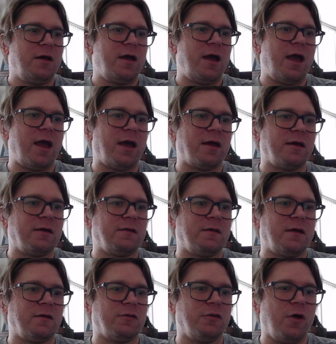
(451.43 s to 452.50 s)
And
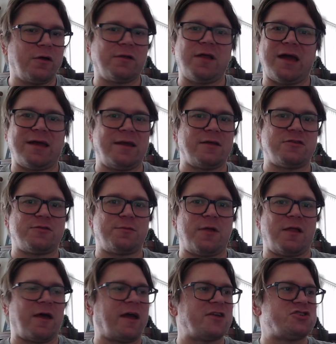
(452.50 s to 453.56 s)
it looked like
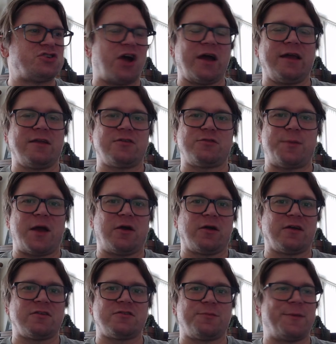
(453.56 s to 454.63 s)
a giant
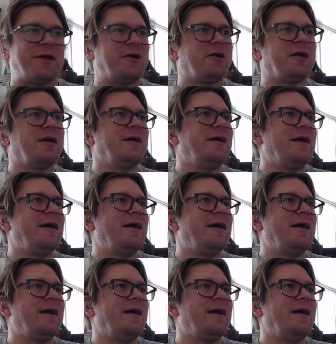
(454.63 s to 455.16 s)
asparagus spear.